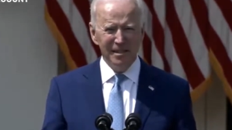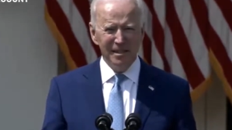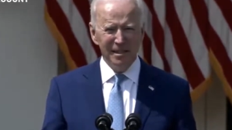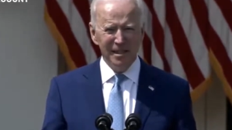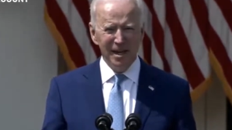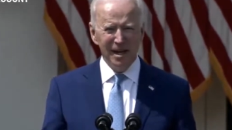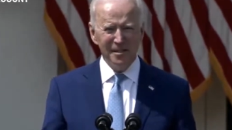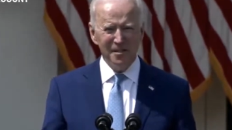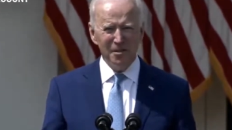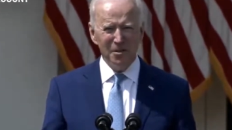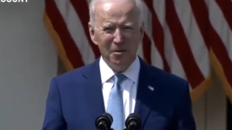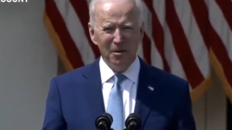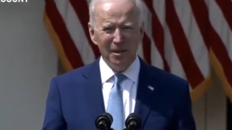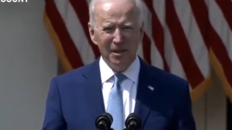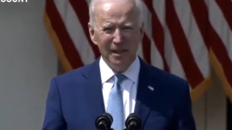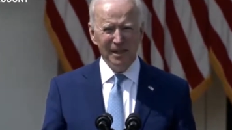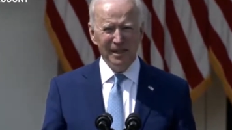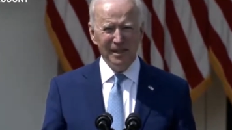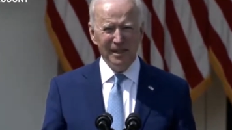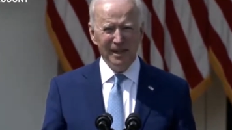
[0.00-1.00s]

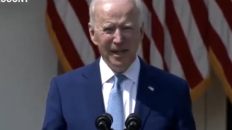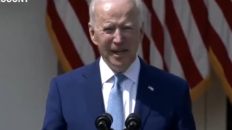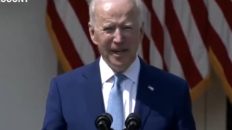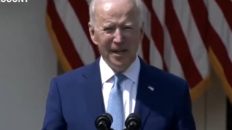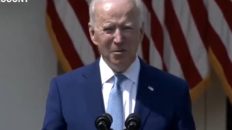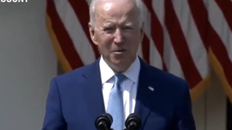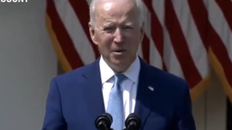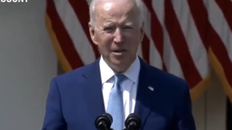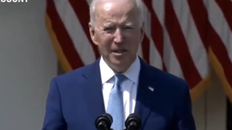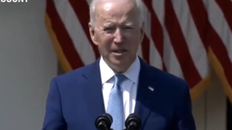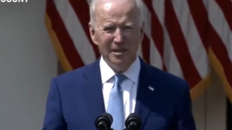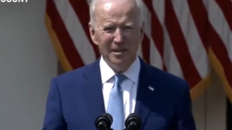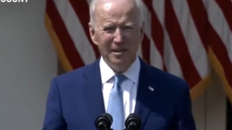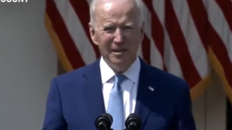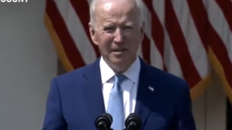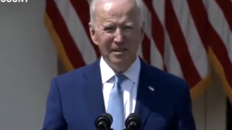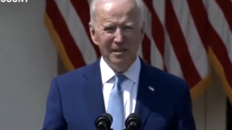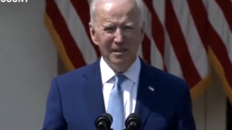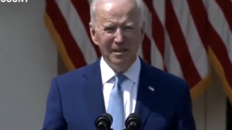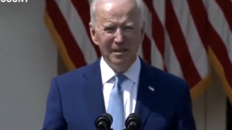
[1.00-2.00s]
Consequently, anyone,
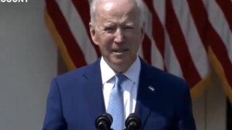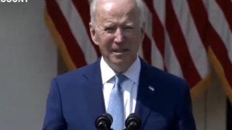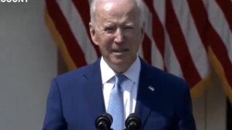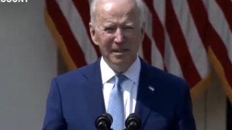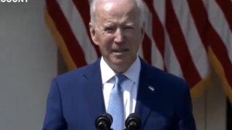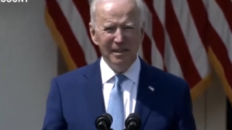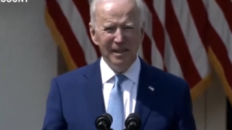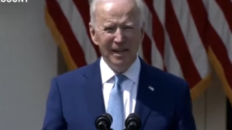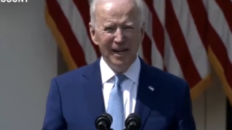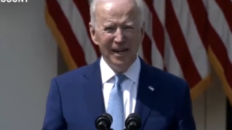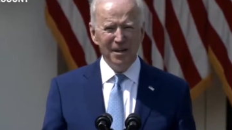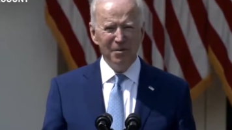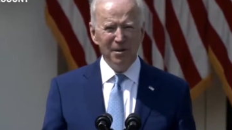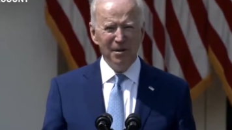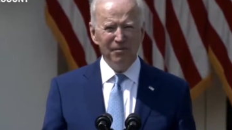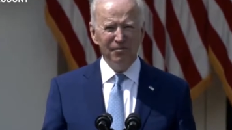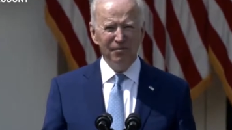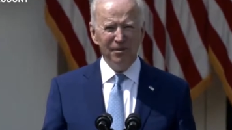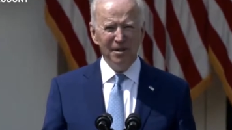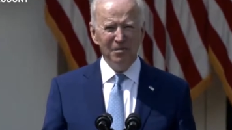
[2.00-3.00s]

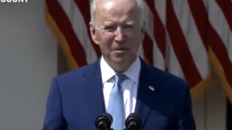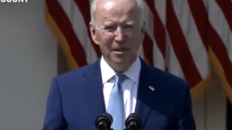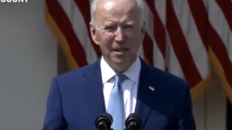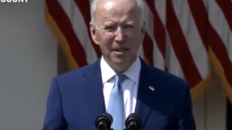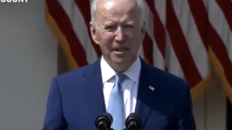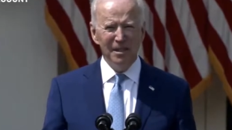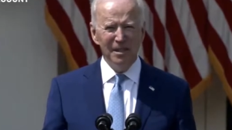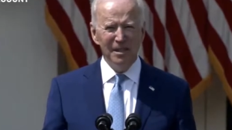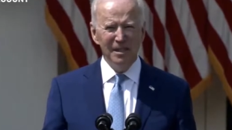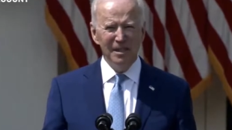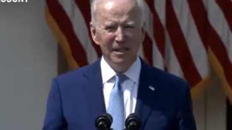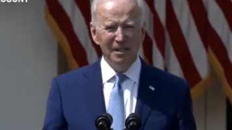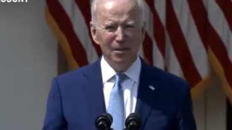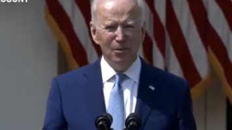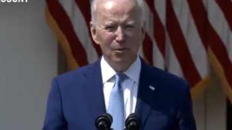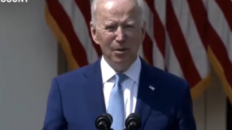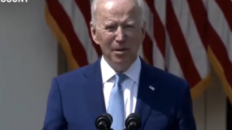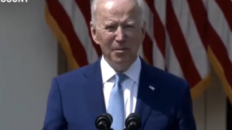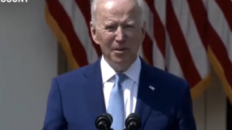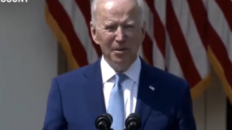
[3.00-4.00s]
anyone from a
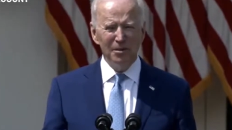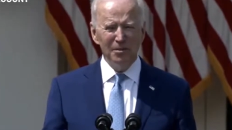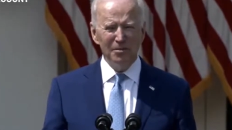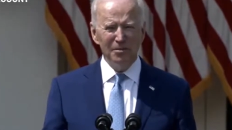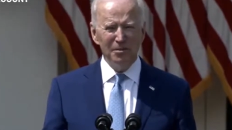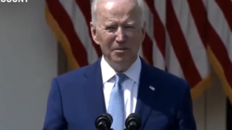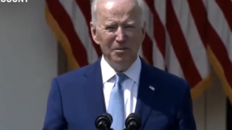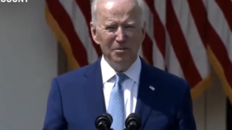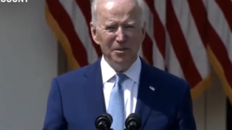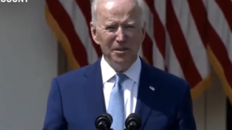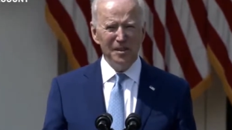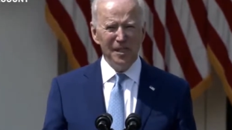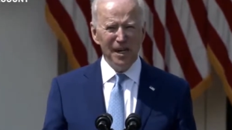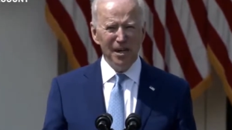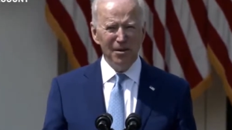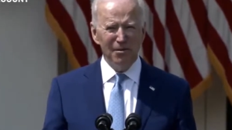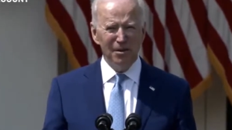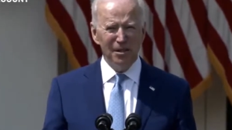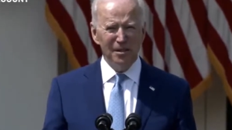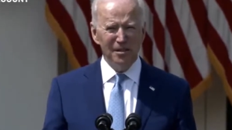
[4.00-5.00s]
criminal to a
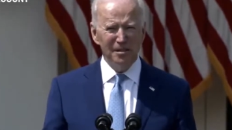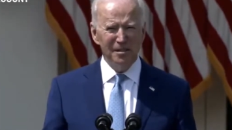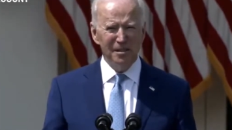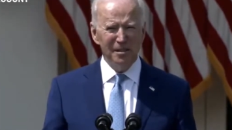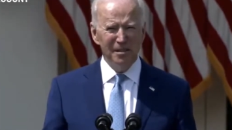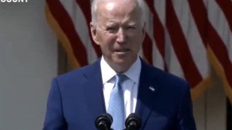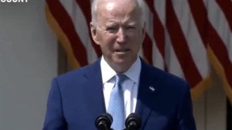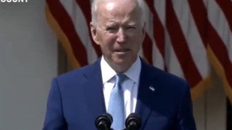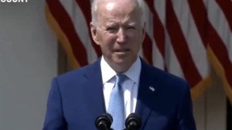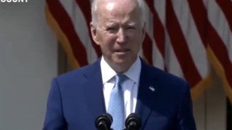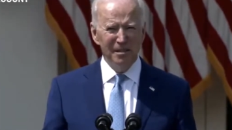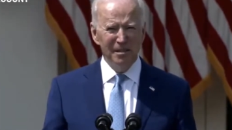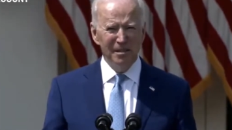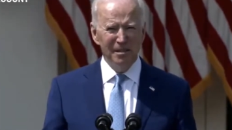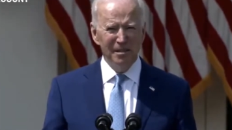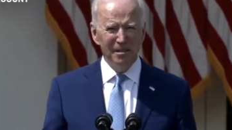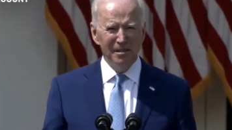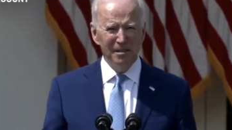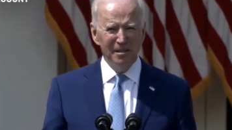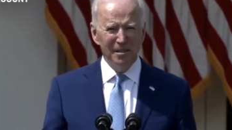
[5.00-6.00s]
terrorist
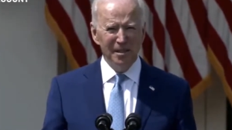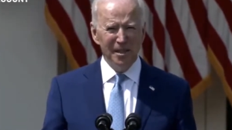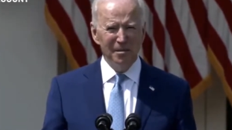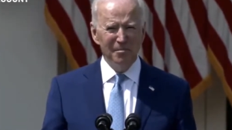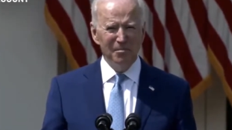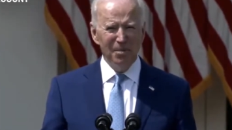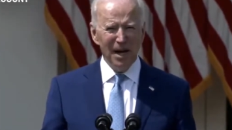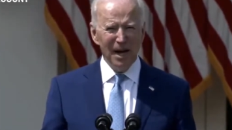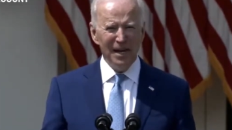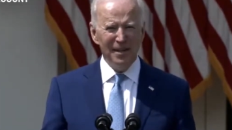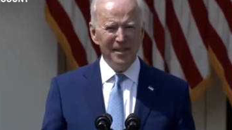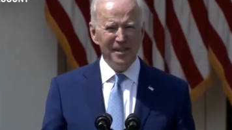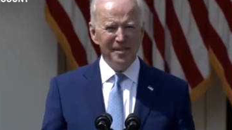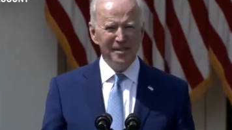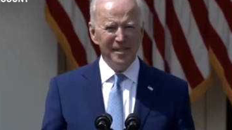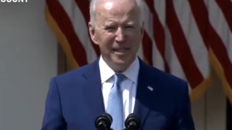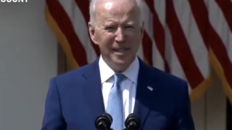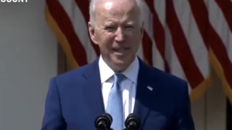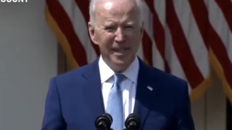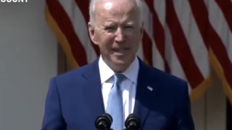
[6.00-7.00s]
can buy this
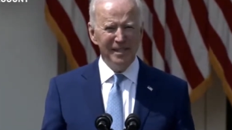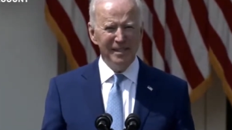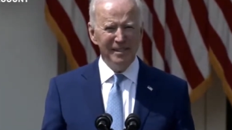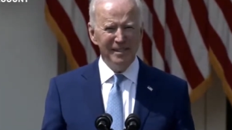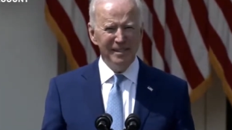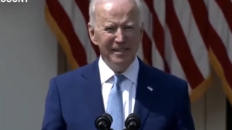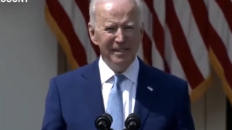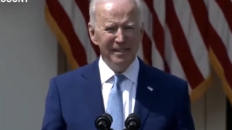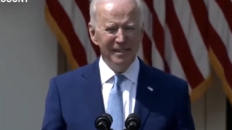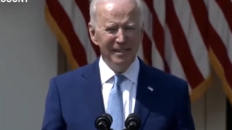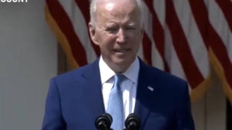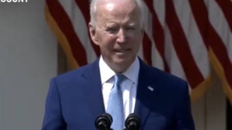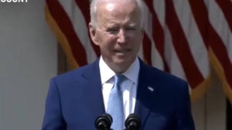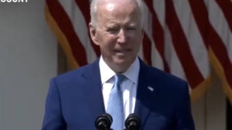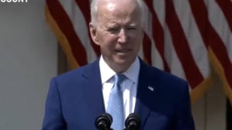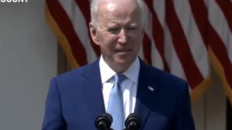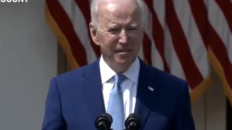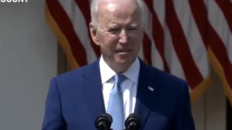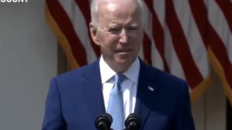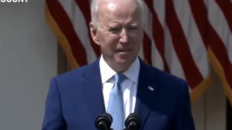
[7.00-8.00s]
kit
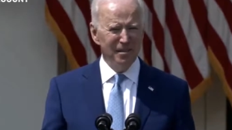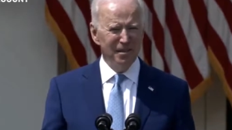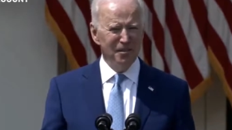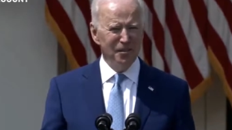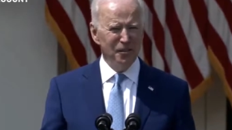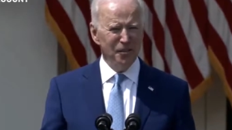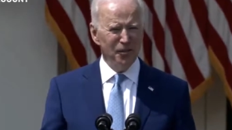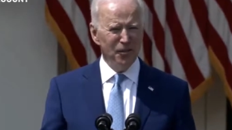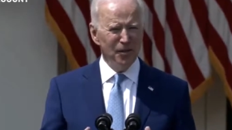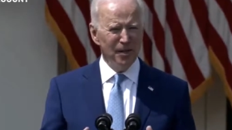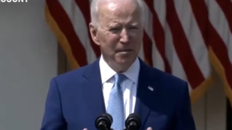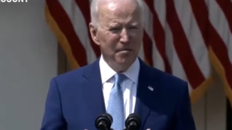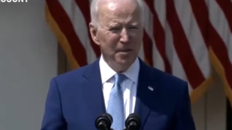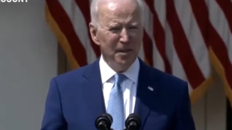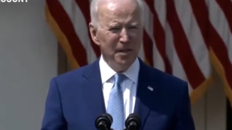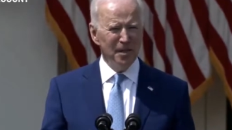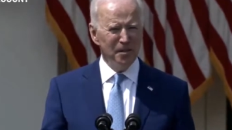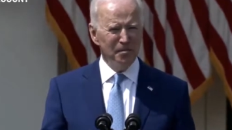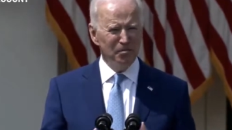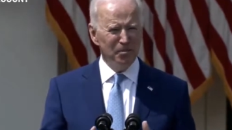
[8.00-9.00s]
as little as 30
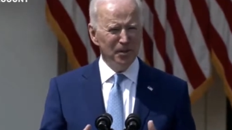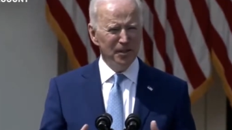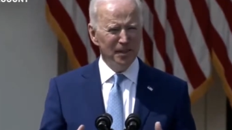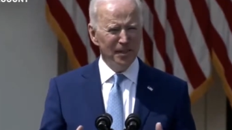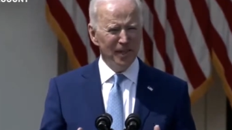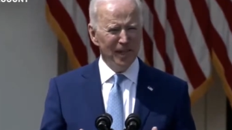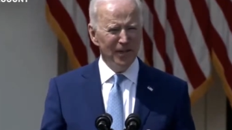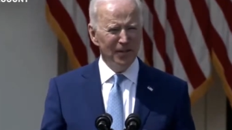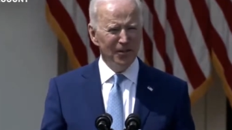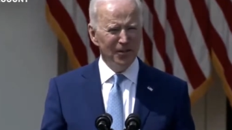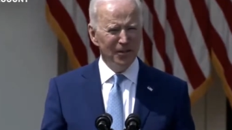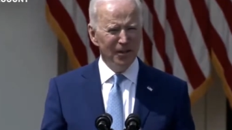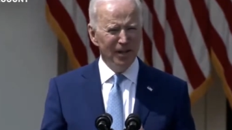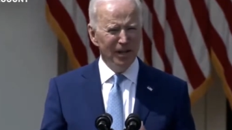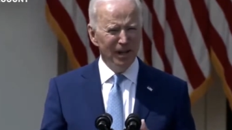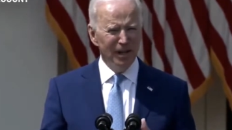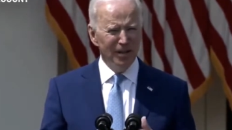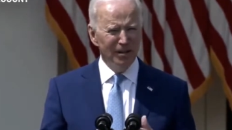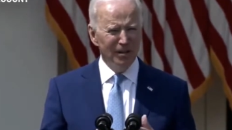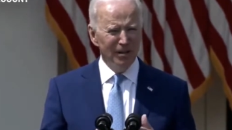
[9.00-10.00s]
minutes put together
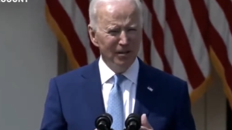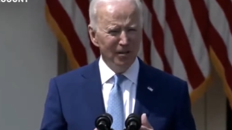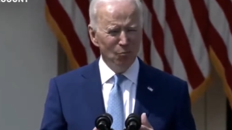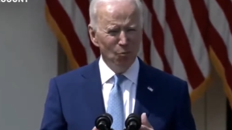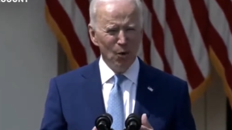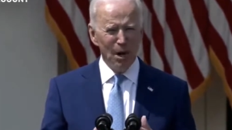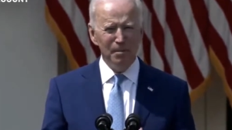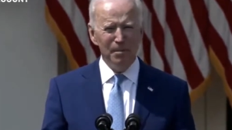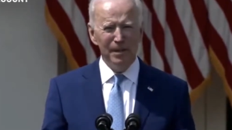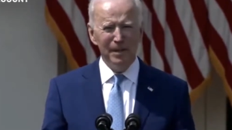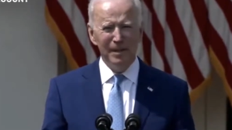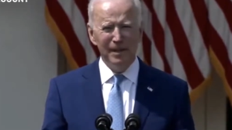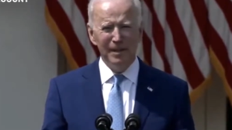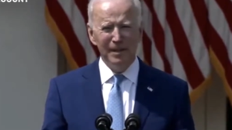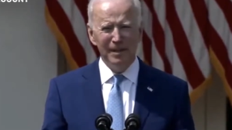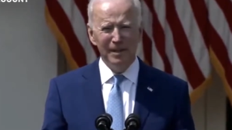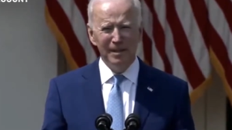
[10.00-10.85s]
a weapon.